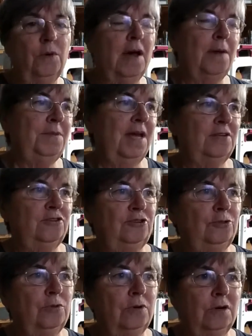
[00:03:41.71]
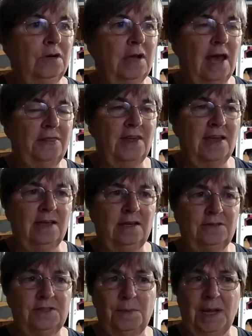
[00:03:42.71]
I'm not sure. I think
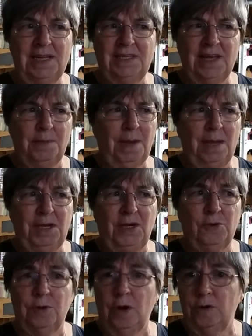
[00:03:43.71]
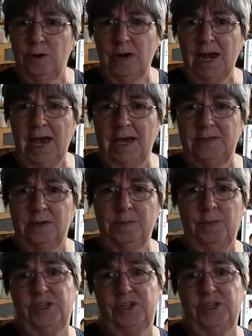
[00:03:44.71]
somebody said maybe Kroger had them,